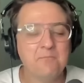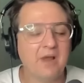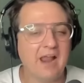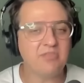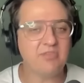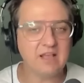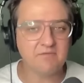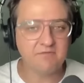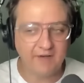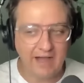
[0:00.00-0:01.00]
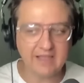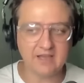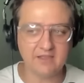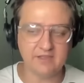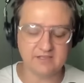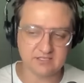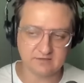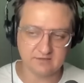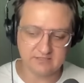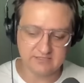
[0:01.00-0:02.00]
But I think via this
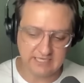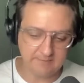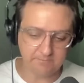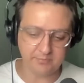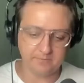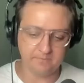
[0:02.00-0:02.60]
deep